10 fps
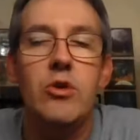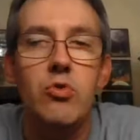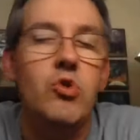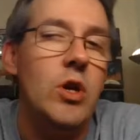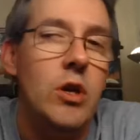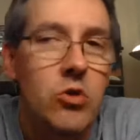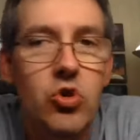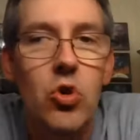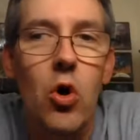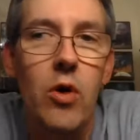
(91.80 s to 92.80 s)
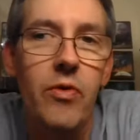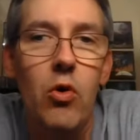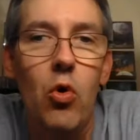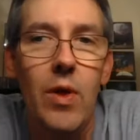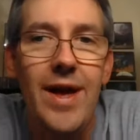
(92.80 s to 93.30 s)
exercise on the
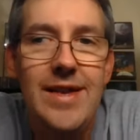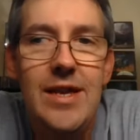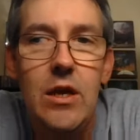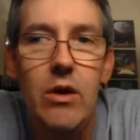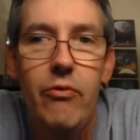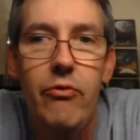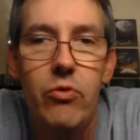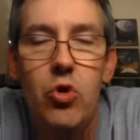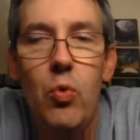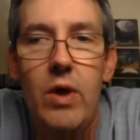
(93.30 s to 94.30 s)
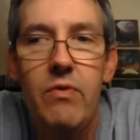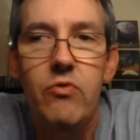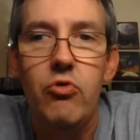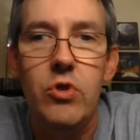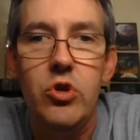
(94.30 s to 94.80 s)
whole idea of new wave
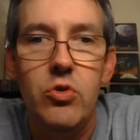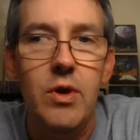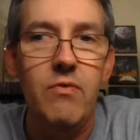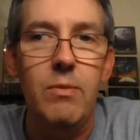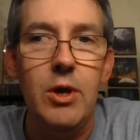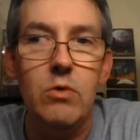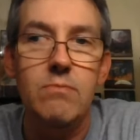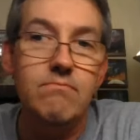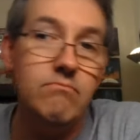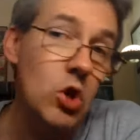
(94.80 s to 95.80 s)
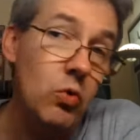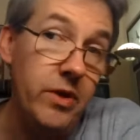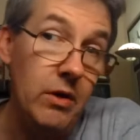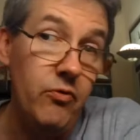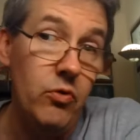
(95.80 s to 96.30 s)
of traditional heavy metal. So
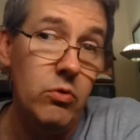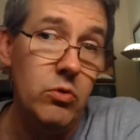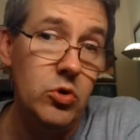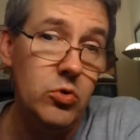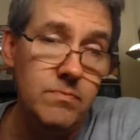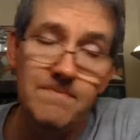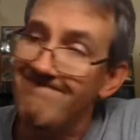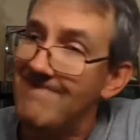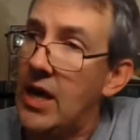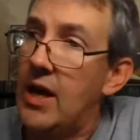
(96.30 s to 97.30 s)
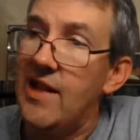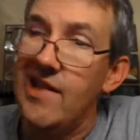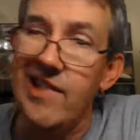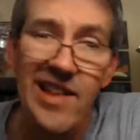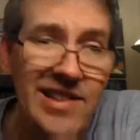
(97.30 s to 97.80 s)
without further ado,
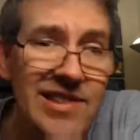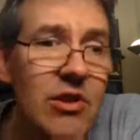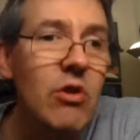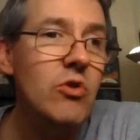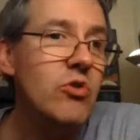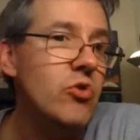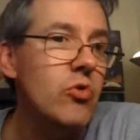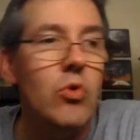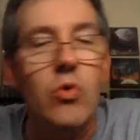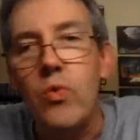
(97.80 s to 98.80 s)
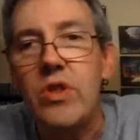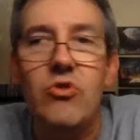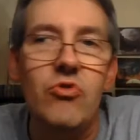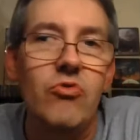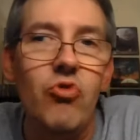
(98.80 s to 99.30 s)
let's start with
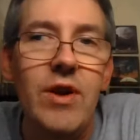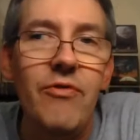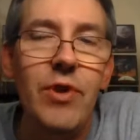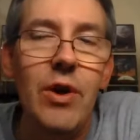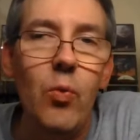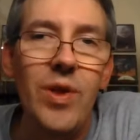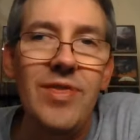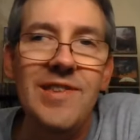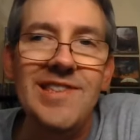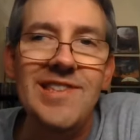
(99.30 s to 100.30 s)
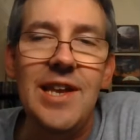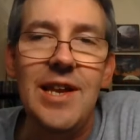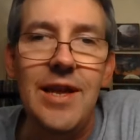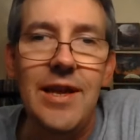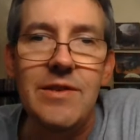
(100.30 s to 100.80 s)
trying to figure out what this
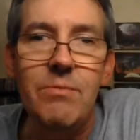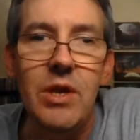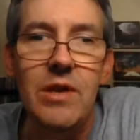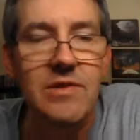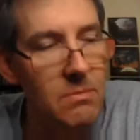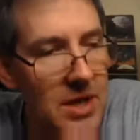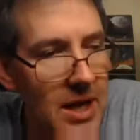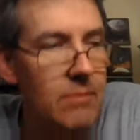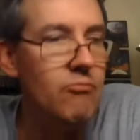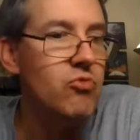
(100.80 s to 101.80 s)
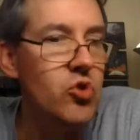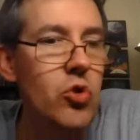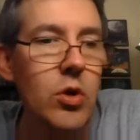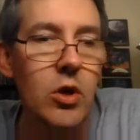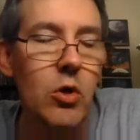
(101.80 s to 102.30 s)
scene is, because
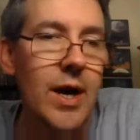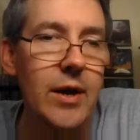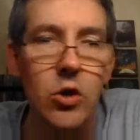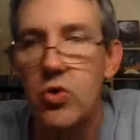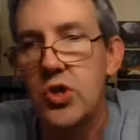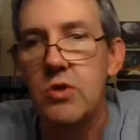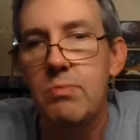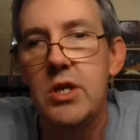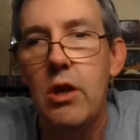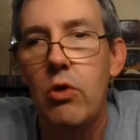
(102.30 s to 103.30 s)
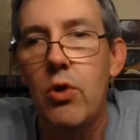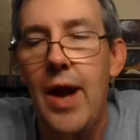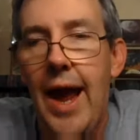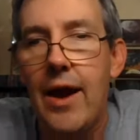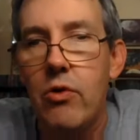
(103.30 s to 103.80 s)
sometimes, you know, I use this
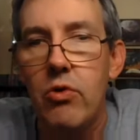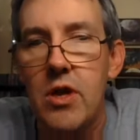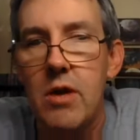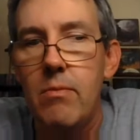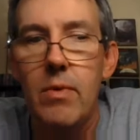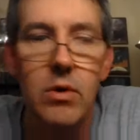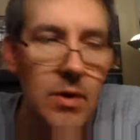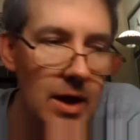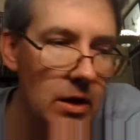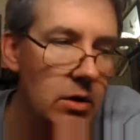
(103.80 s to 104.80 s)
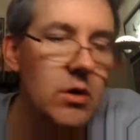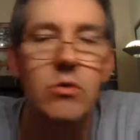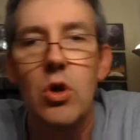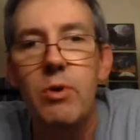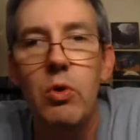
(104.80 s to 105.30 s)
particular acronym
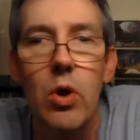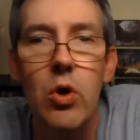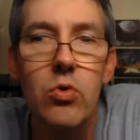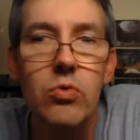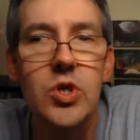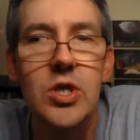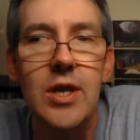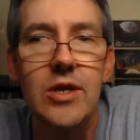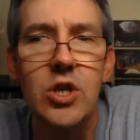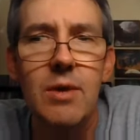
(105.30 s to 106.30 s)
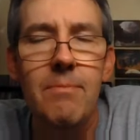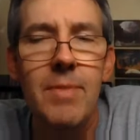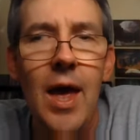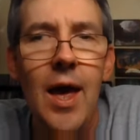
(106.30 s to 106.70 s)
NWOTHM,